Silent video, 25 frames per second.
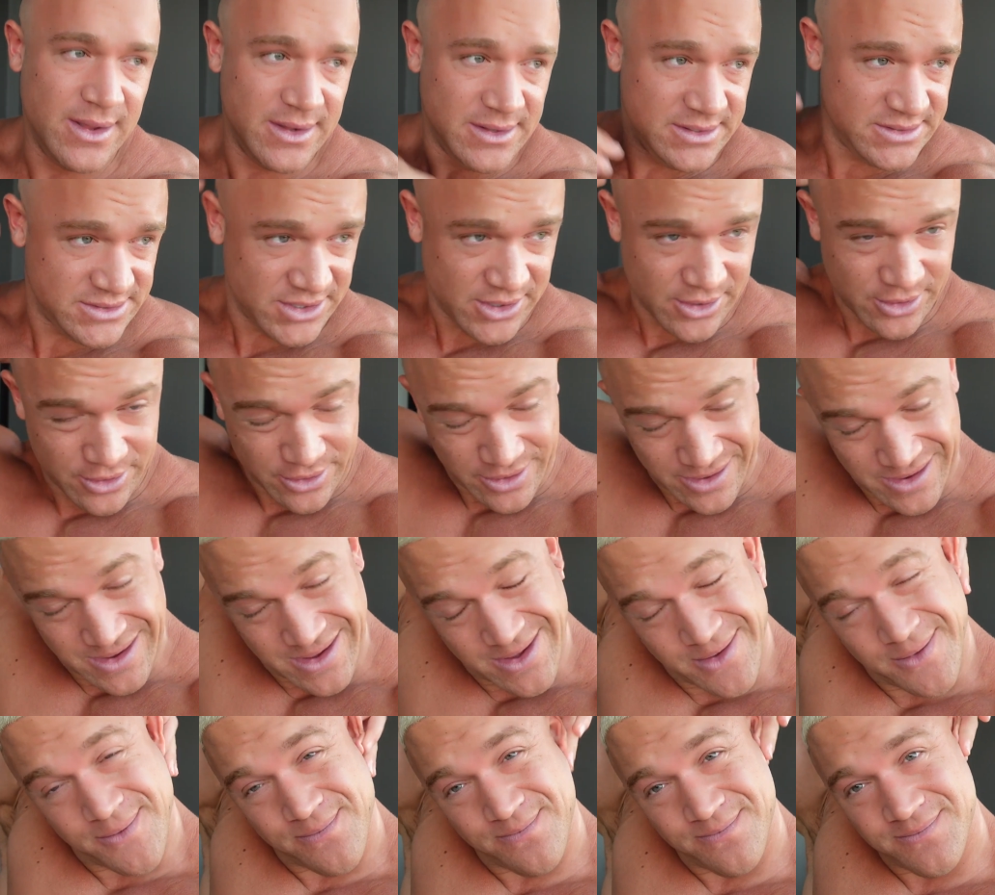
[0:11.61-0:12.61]
So
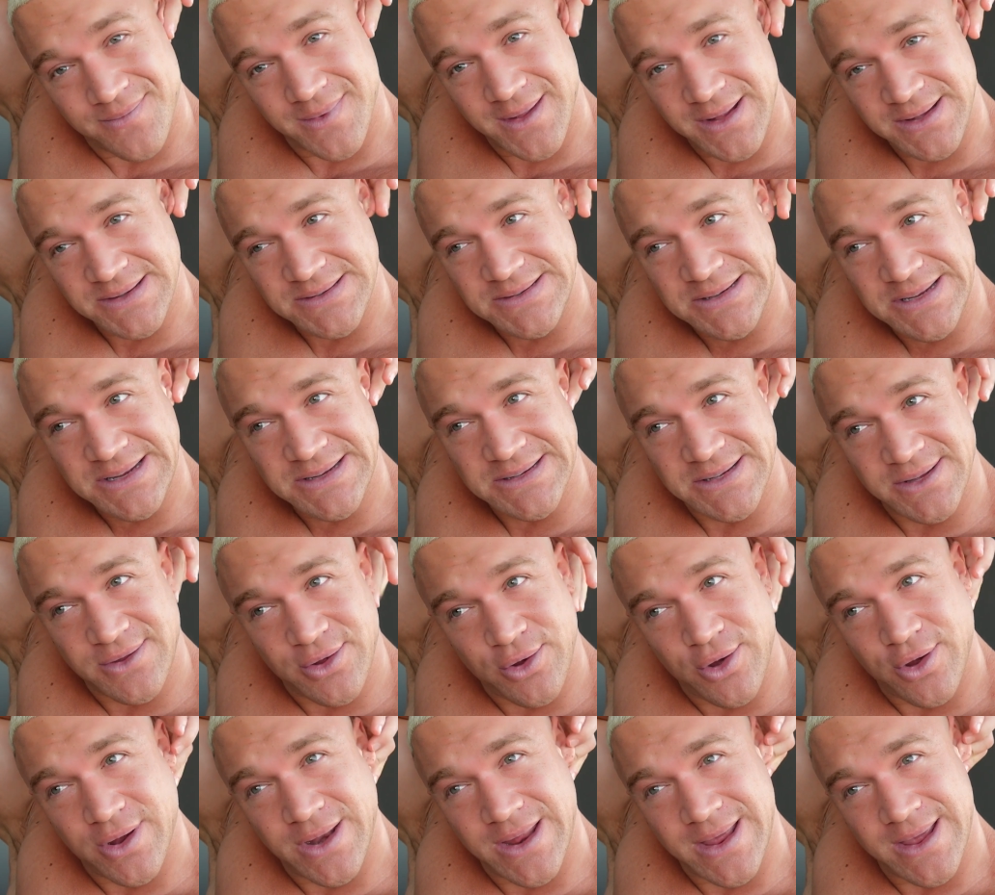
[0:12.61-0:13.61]

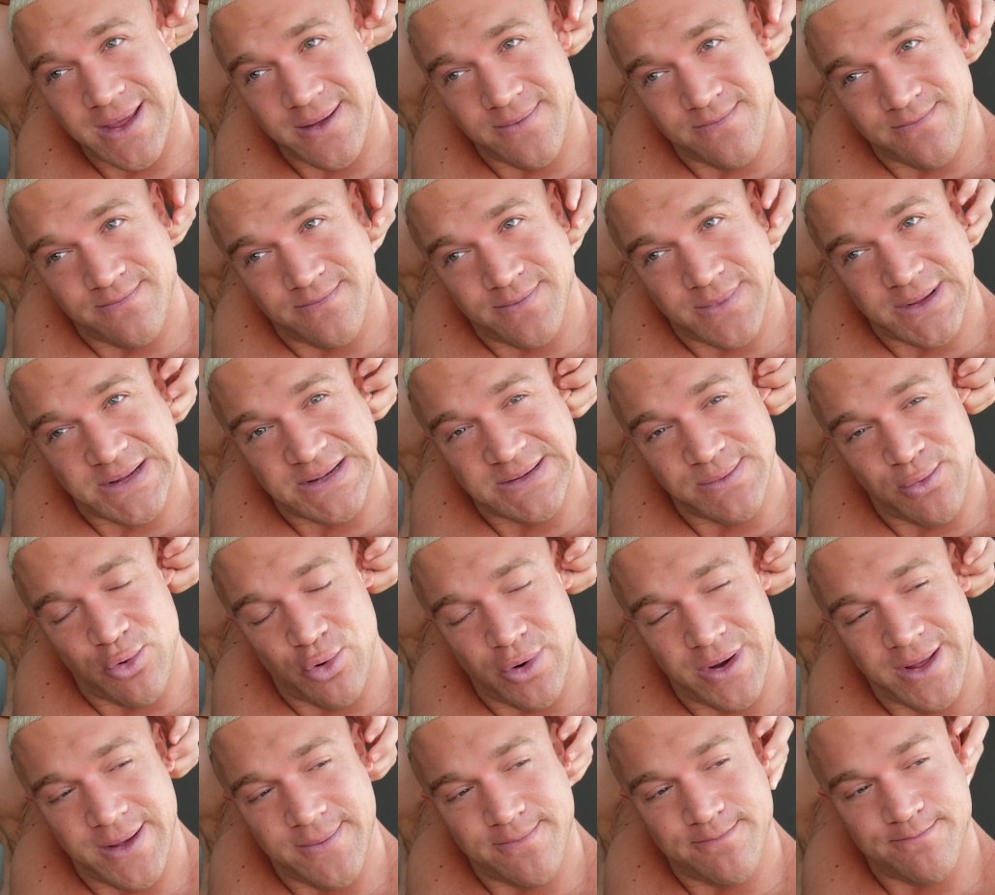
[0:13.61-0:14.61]
6:30 this
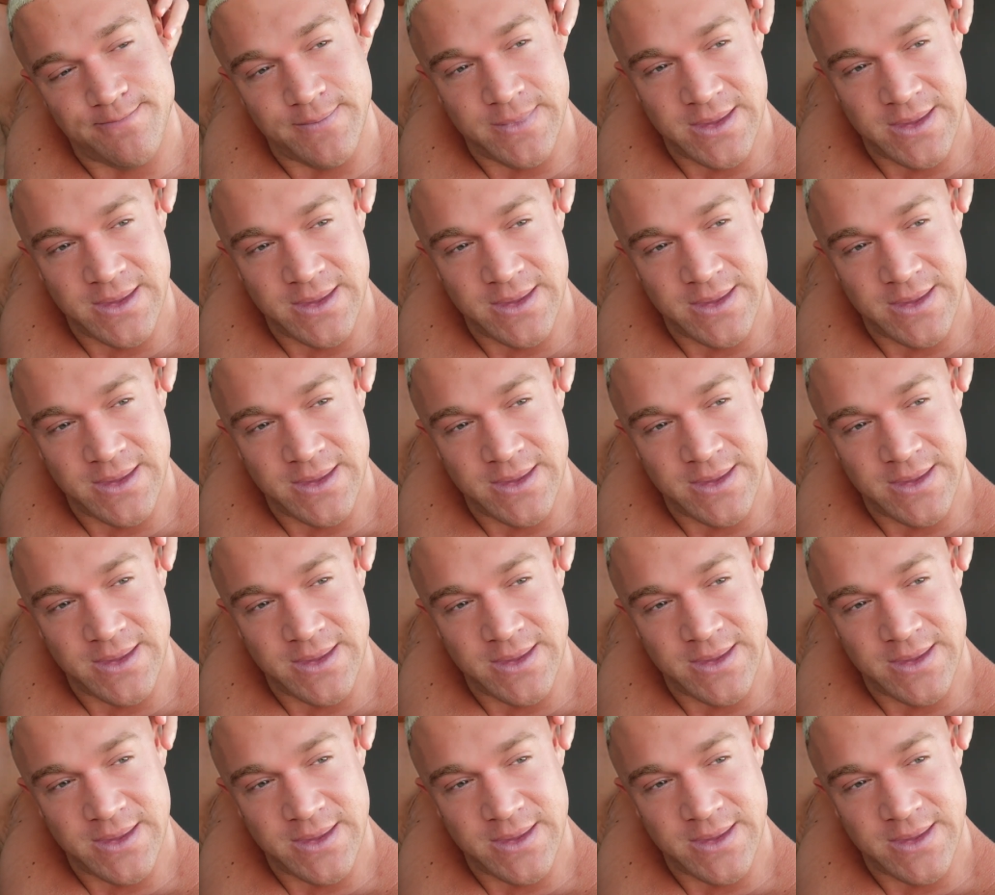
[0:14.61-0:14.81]
morning,